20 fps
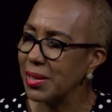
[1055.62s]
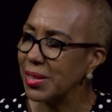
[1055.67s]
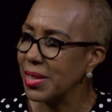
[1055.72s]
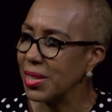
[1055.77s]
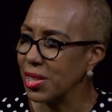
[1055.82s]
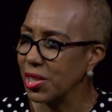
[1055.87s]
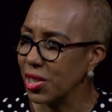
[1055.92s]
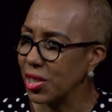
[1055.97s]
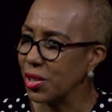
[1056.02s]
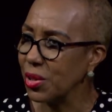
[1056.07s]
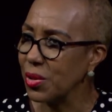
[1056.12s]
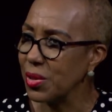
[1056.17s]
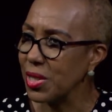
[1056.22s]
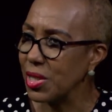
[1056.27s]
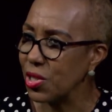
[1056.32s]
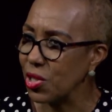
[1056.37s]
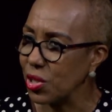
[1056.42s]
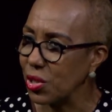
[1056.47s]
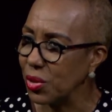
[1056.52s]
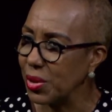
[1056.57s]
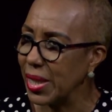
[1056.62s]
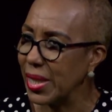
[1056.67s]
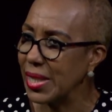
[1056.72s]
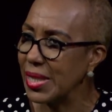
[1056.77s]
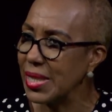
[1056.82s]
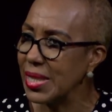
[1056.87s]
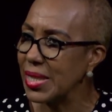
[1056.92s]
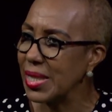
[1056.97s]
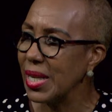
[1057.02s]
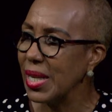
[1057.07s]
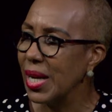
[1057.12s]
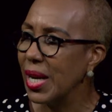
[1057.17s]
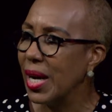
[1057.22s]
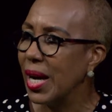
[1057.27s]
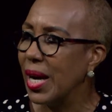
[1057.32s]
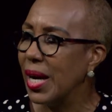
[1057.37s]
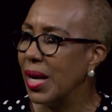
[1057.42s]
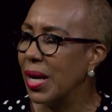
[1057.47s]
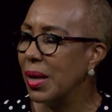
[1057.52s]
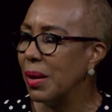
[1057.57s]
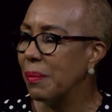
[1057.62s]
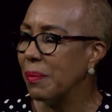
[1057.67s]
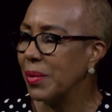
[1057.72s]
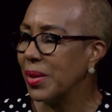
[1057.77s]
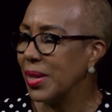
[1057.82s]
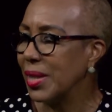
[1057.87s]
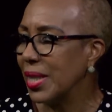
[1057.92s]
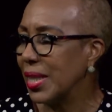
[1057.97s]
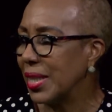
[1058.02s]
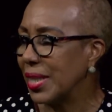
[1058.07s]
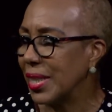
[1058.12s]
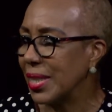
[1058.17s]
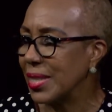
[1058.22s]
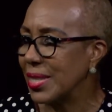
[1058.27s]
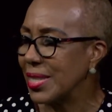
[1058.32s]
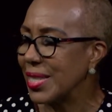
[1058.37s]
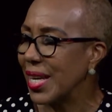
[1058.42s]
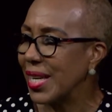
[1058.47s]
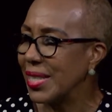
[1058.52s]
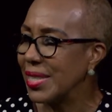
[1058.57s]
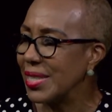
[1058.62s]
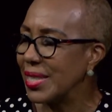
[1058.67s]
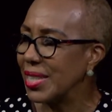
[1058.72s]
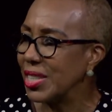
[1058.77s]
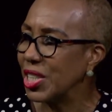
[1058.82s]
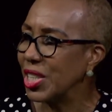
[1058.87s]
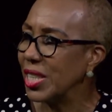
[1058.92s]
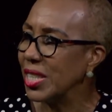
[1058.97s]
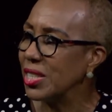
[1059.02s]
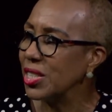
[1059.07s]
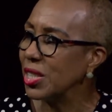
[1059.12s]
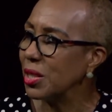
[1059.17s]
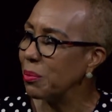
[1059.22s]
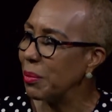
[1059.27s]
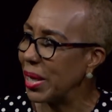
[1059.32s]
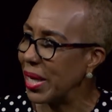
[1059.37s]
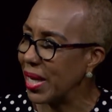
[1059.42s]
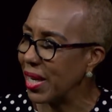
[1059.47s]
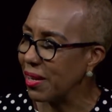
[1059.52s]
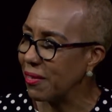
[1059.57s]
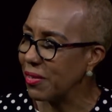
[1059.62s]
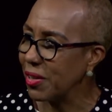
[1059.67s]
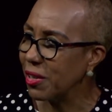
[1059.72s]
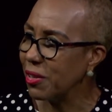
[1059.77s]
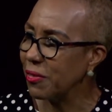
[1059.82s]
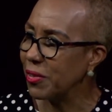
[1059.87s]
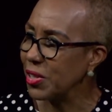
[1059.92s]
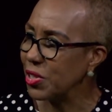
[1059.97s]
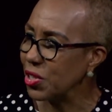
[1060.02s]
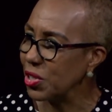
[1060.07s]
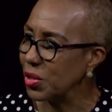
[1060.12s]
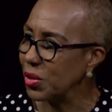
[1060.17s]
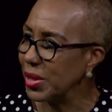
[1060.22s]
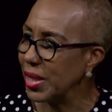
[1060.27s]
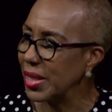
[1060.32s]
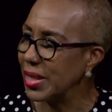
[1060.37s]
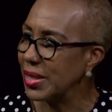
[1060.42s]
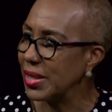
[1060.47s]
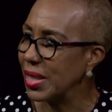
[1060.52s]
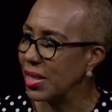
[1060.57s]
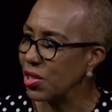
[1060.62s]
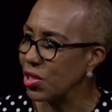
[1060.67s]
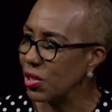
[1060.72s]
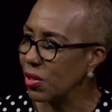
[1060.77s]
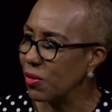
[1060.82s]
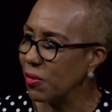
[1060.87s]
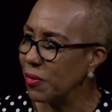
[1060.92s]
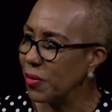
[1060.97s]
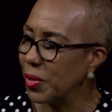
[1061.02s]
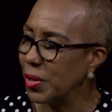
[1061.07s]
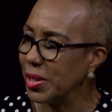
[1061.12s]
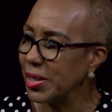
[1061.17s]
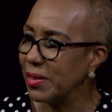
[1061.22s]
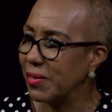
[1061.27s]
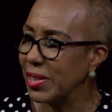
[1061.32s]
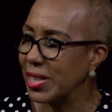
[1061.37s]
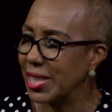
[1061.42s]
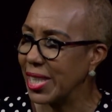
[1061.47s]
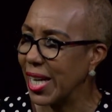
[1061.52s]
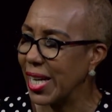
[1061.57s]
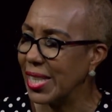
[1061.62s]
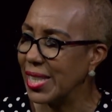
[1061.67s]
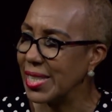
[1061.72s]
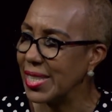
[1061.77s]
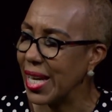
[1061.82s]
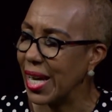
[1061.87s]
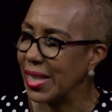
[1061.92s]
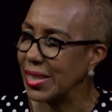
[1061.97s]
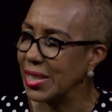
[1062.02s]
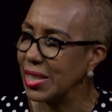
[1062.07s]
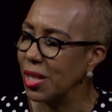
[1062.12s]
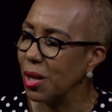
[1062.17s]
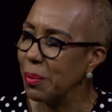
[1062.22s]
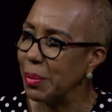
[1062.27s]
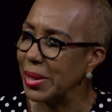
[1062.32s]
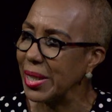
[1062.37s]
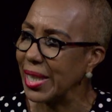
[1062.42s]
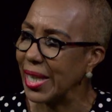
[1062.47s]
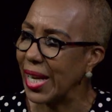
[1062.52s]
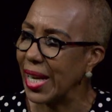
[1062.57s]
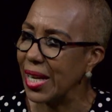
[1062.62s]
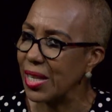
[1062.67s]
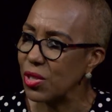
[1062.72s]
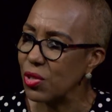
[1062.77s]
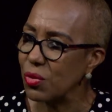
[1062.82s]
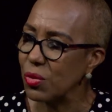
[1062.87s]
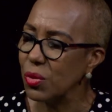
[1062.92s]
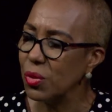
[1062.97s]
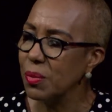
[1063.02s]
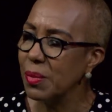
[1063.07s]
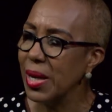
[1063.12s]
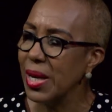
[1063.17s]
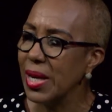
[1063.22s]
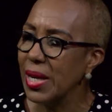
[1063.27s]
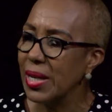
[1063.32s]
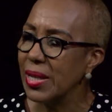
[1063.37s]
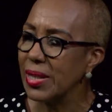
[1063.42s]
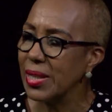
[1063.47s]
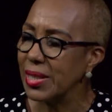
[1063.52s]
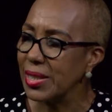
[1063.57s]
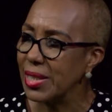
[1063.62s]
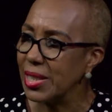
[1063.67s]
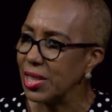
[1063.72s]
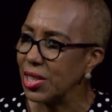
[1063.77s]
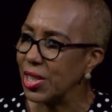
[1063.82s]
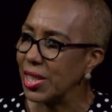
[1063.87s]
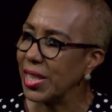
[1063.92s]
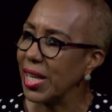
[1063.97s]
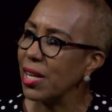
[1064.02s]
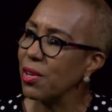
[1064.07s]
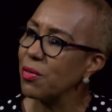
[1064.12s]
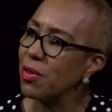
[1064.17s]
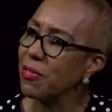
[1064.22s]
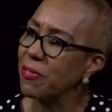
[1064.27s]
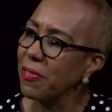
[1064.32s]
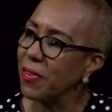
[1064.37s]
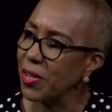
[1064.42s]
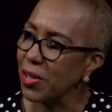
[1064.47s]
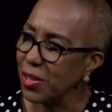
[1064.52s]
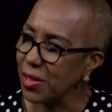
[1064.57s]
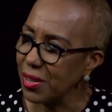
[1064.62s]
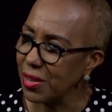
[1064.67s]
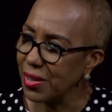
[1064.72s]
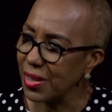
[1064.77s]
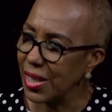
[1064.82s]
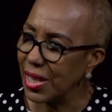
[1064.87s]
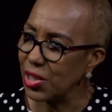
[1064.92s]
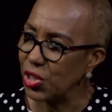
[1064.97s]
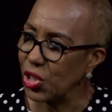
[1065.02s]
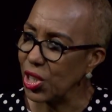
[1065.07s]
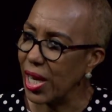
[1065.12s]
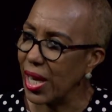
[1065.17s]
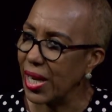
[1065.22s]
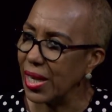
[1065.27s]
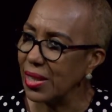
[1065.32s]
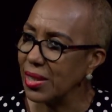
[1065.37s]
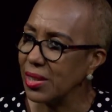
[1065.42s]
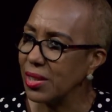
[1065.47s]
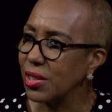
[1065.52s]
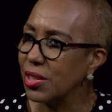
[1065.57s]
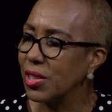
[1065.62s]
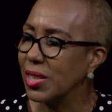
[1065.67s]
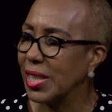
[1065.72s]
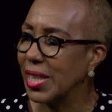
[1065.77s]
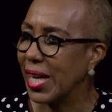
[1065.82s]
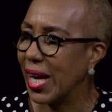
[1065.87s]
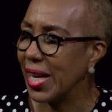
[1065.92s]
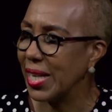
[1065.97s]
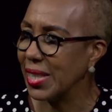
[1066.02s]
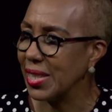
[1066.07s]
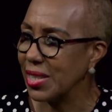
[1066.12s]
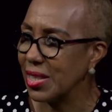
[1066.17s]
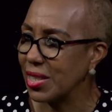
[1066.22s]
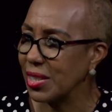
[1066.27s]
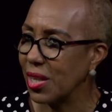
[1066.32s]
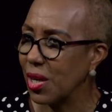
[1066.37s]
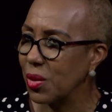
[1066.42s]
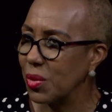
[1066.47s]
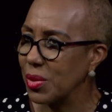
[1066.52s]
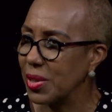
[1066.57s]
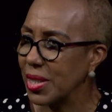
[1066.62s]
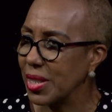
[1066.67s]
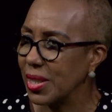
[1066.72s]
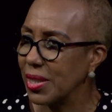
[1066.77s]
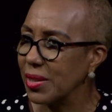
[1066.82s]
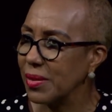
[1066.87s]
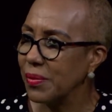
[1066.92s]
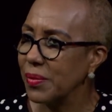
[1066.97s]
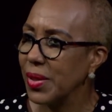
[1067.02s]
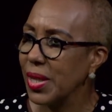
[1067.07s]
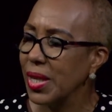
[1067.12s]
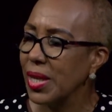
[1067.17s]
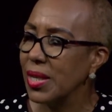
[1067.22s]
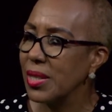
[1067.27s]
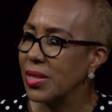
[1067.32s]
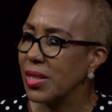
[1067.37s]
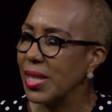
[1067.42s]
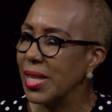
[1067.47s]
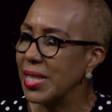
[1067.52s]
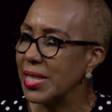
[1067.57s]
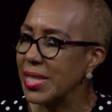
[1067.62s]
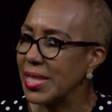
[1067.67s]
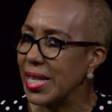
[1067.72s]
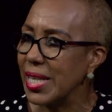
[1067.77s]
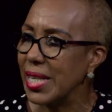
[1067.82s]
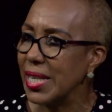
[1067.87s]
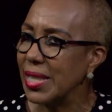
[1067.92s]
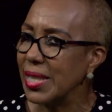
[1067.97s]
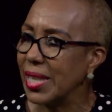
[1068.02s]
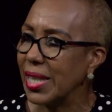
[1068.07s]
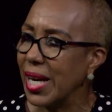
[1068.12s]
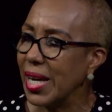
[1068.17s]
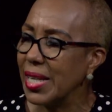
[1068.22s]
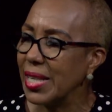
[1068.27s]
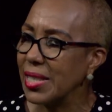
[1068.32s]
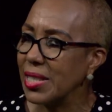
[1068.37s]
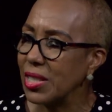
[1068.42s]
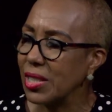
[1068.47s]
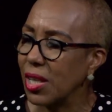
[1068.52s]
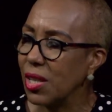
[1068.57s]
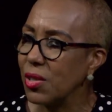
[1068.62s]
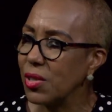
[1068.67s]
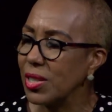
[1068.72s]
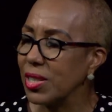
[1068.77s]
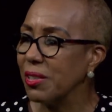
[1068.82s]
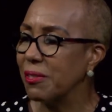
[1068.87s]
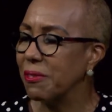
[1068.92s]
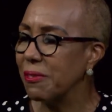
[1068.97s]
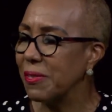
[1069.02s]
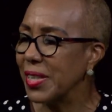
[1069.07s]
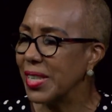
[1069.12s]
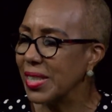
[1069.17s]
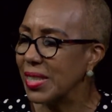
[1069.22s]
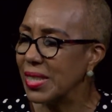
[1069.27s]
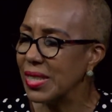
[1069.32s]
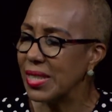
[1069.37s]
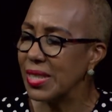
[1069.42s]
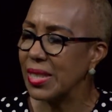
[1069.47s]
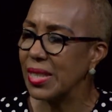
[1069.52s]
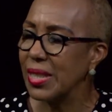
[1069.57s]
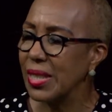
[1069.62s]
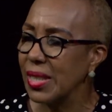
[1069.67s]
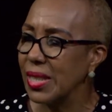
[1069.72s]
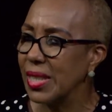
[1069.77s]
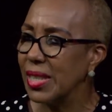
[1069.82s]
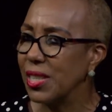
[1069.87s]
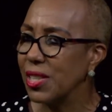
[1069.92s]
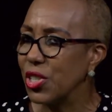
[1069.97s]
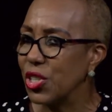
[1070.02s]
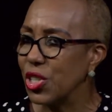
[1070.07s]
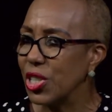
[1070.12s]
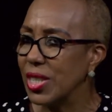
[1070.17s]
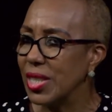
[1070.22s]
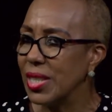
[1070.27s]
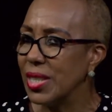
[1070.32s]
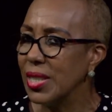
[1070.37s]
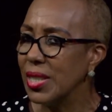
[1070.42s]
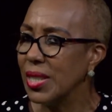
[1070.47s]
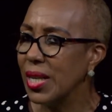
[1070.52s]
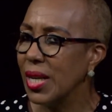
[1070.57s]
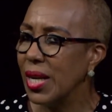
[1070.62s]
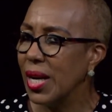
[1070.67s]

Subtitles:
Teacher knows the students. They can sense a change in behavior of a student and so forth. If a child is acting up in the classroom, the teacher can refer that child to the guidance counselor. So let's say the guidance counselor feels he or she